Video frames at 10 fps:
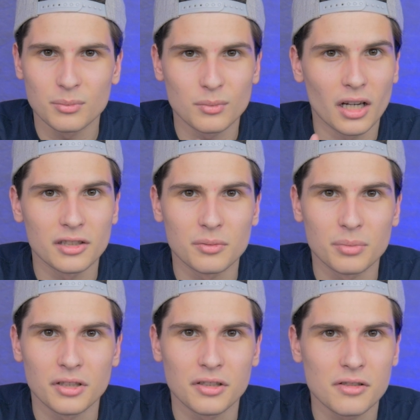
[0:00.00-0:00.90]
other
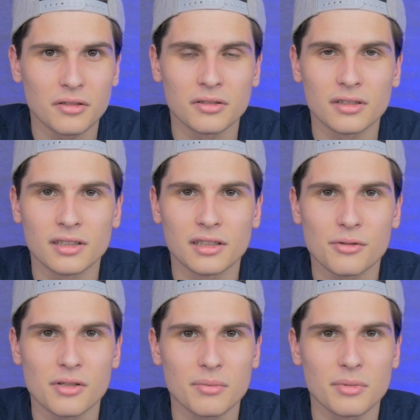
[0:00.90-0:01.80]
parts in the
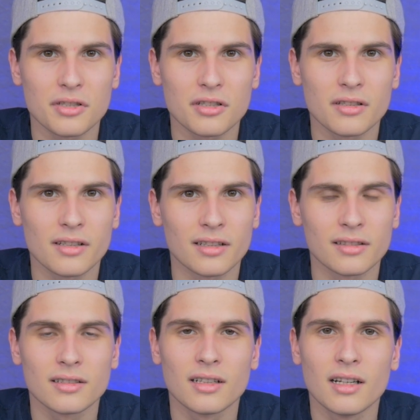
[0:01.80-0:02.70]
transmission
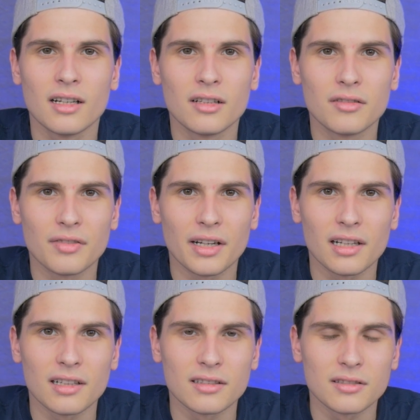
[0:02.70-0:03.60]
and
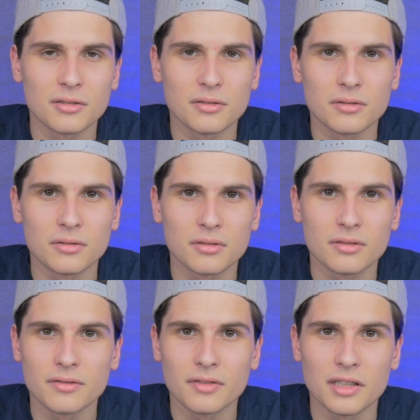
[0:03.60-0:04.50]
failing to
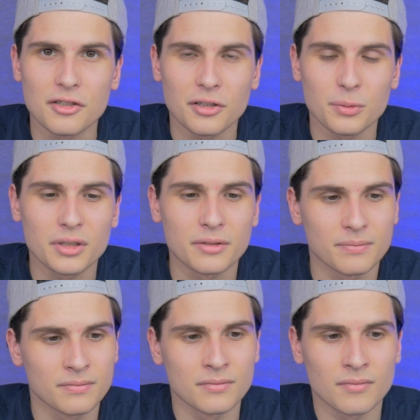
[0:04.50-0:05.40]
finish a run.
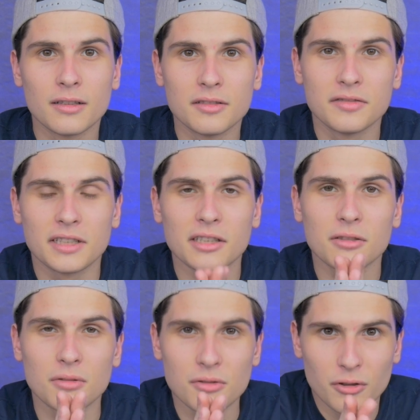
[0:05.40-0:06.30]
Thank
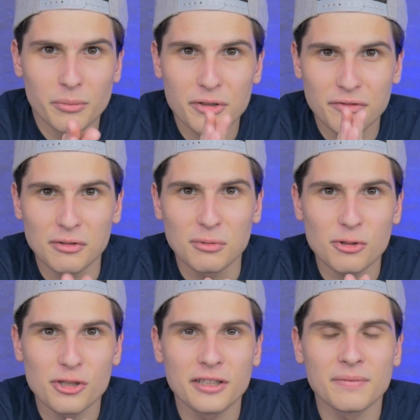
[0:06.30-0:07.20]
you so much for
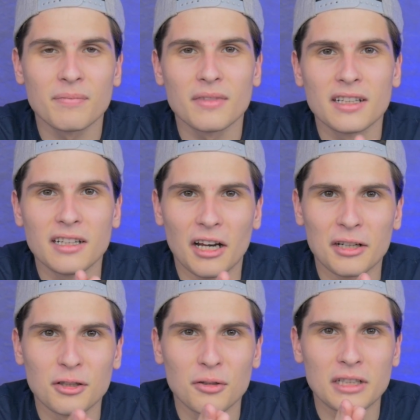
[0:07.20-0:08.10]
watching. I
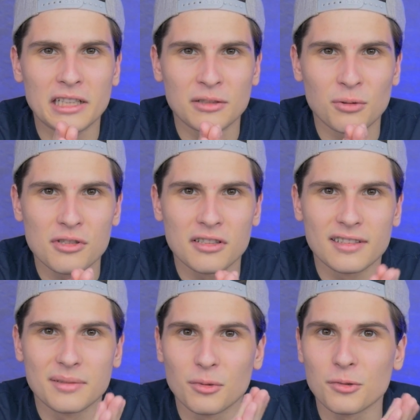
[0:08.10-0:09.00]
know it wasn't
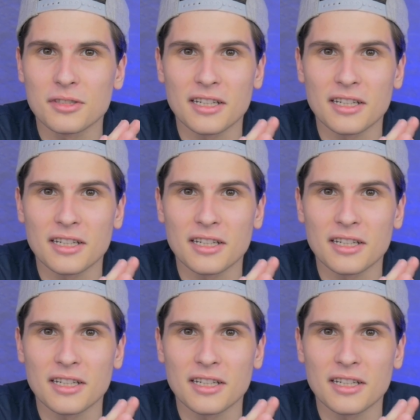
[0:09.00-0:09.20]
the most